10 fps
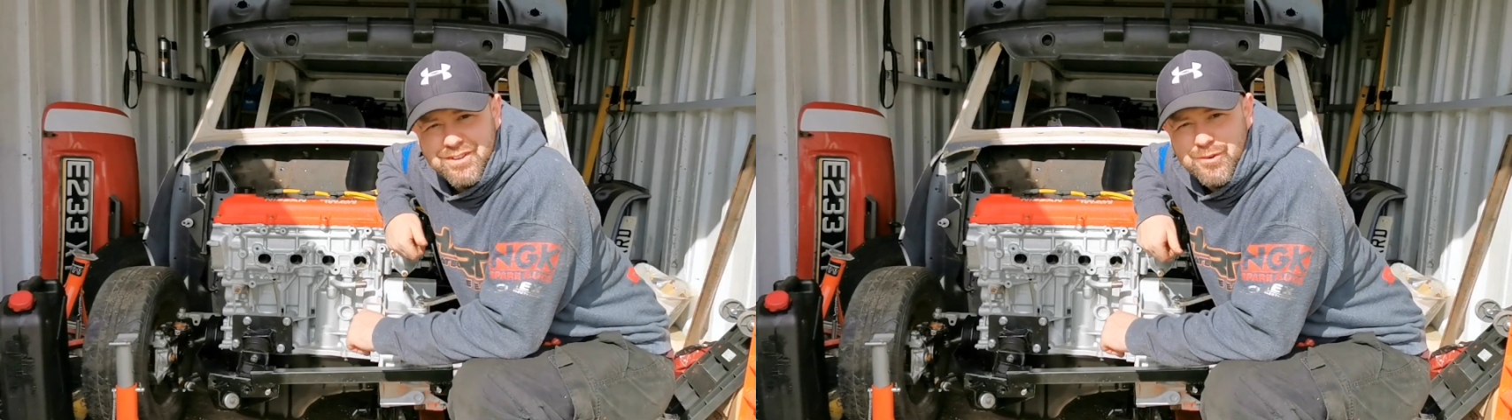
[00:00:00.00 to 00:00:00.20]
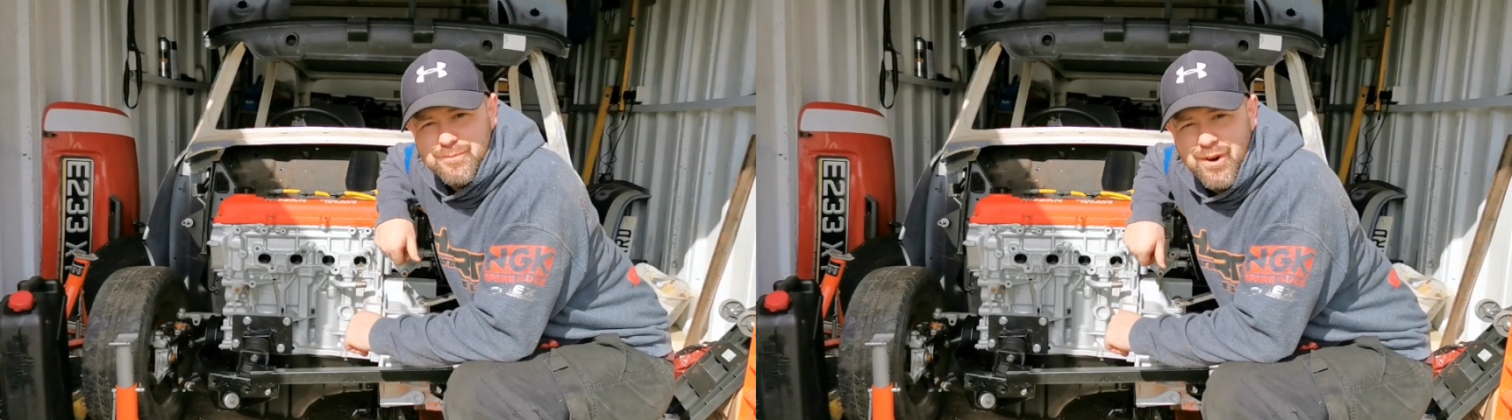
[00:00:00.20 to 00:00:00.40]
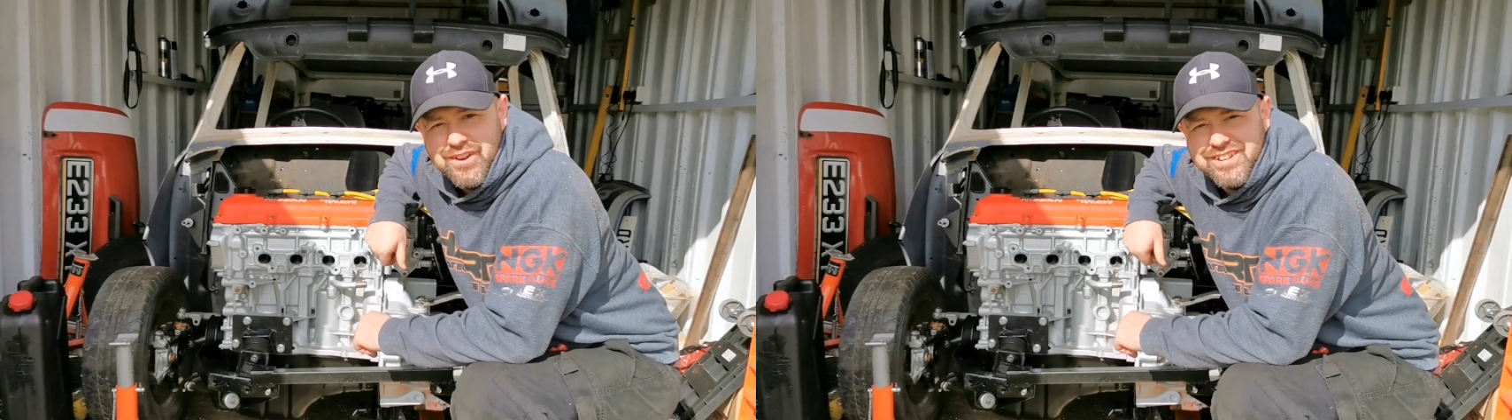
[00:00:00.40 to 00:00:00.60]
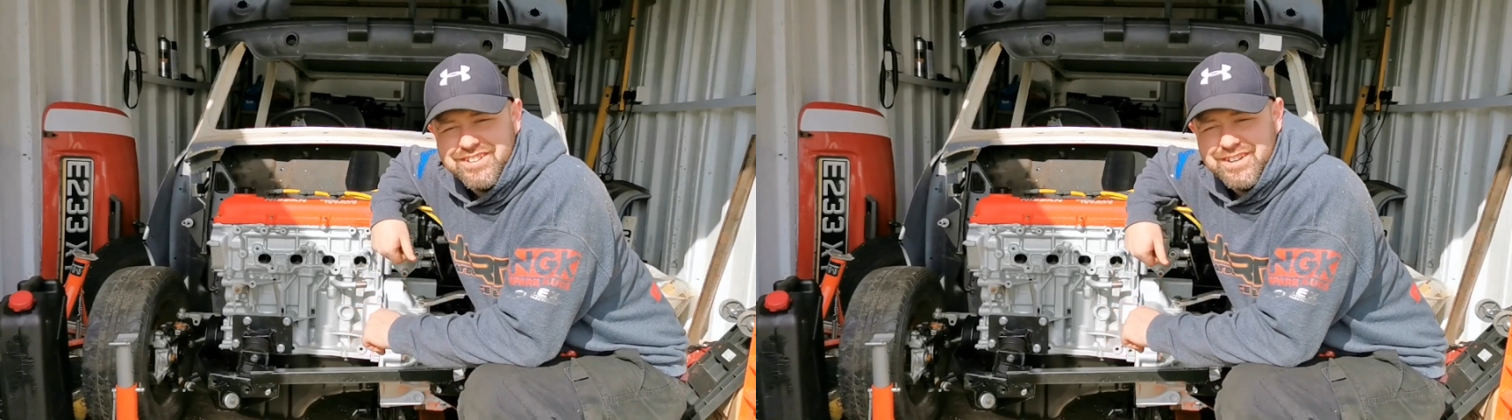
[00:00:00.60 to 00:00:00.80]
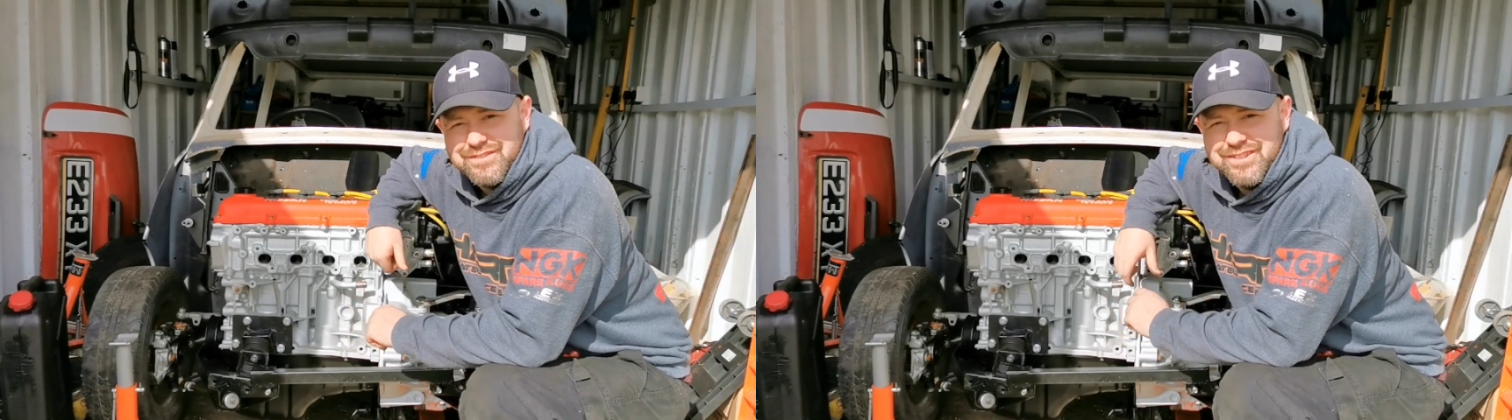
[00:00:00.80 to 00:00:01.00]
Good morning,
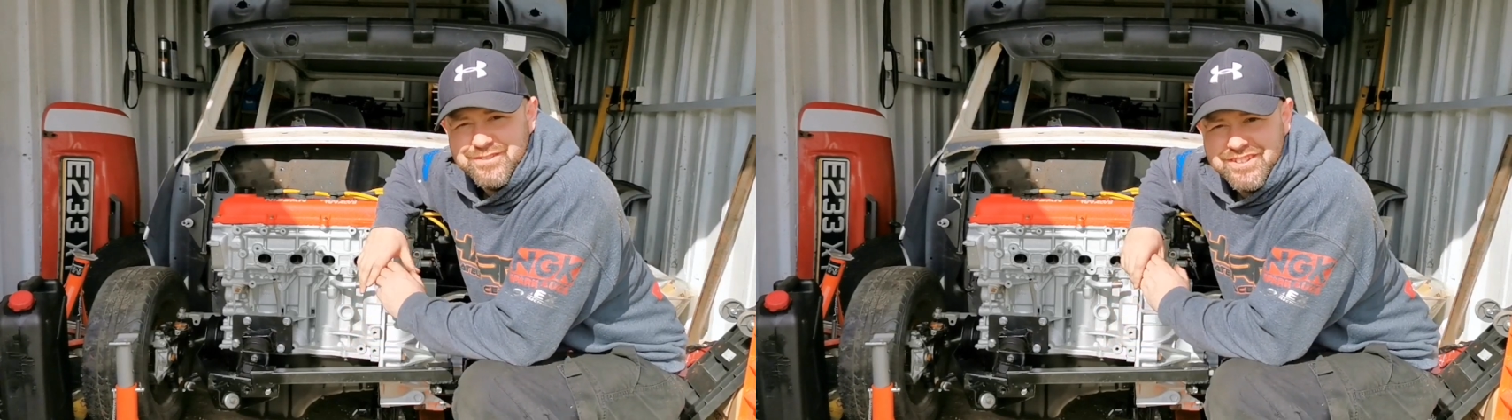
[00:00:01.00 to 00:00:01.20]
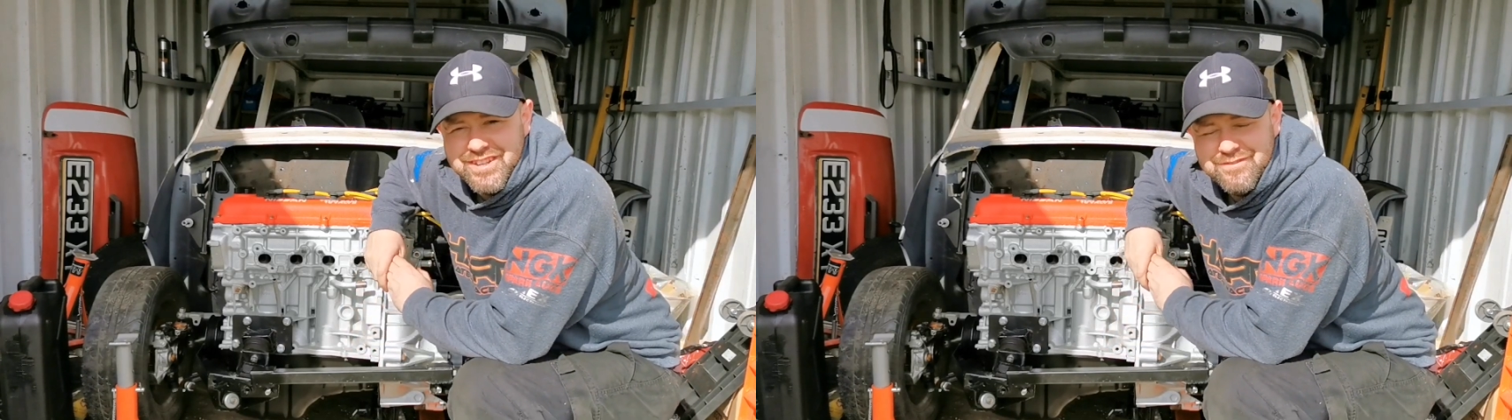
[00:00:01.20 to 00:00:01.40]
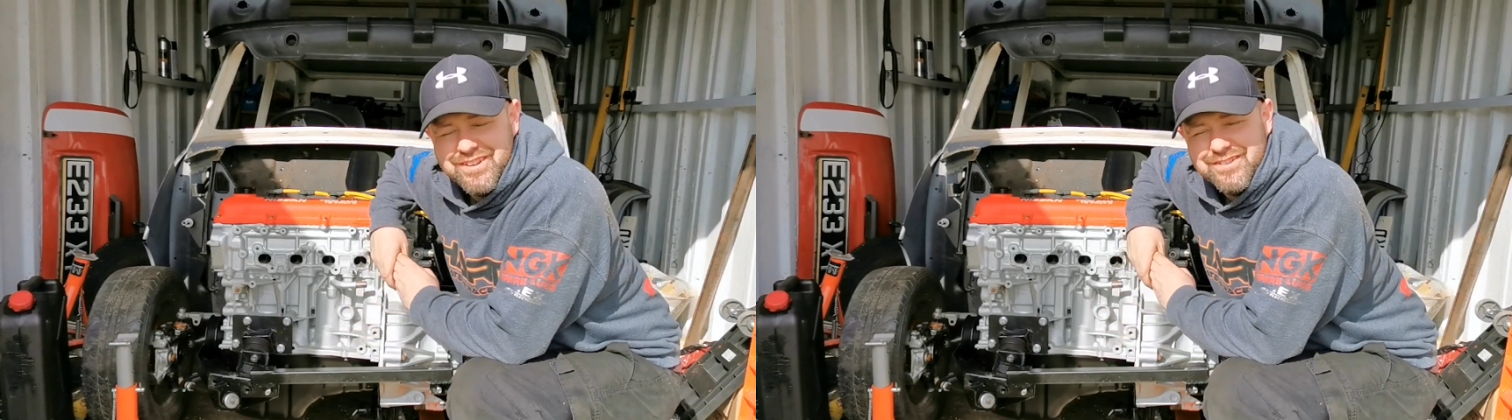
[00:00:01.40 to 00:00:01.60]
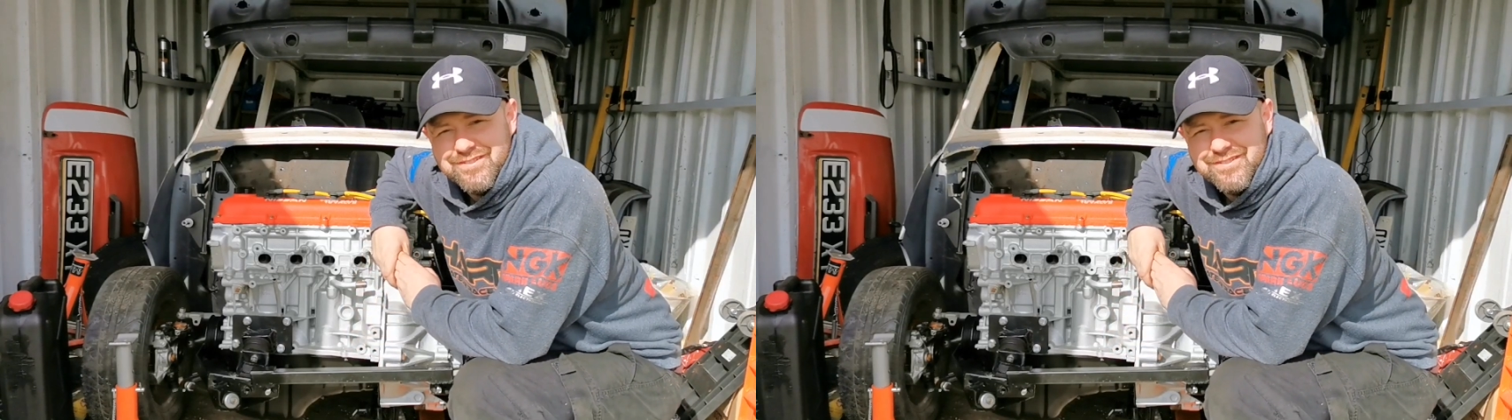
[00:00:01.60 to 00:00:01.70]
good afternoon, good evening,